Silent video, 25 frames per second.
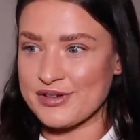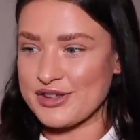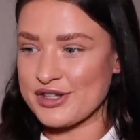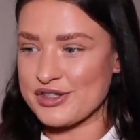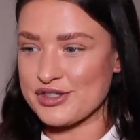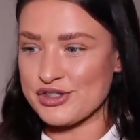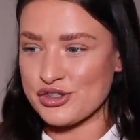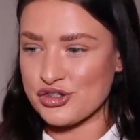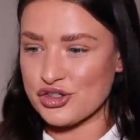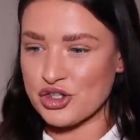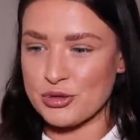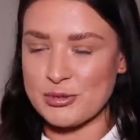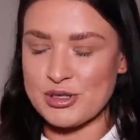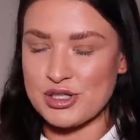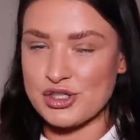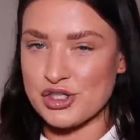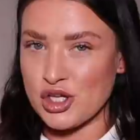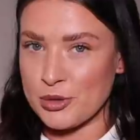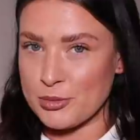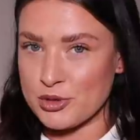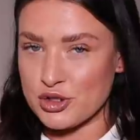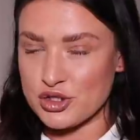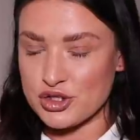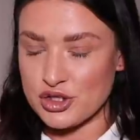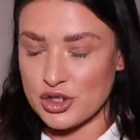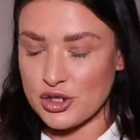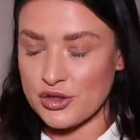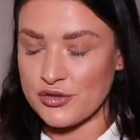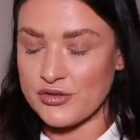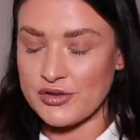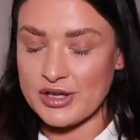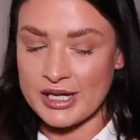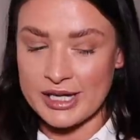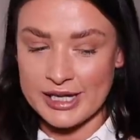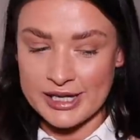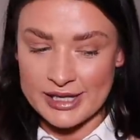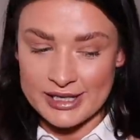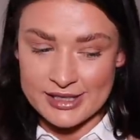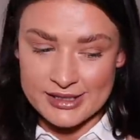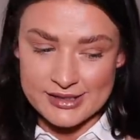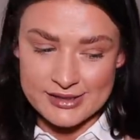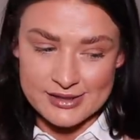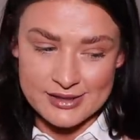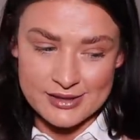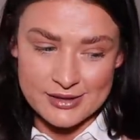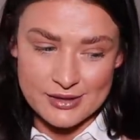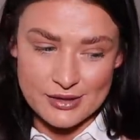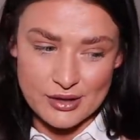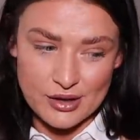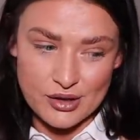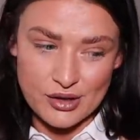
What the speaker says: There's just going to be so much stuff. It is